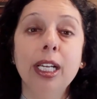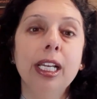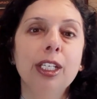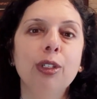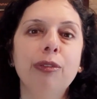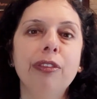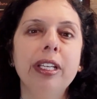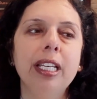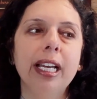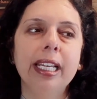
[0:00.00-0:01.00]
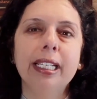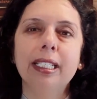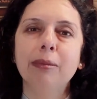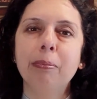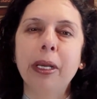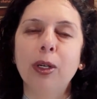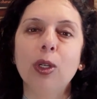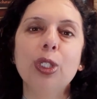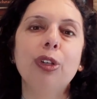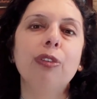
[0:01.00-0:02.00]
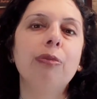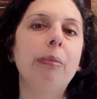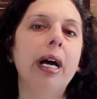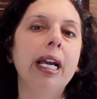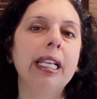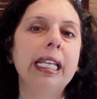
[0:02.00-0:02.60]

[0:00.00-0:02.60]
you feel like, because of my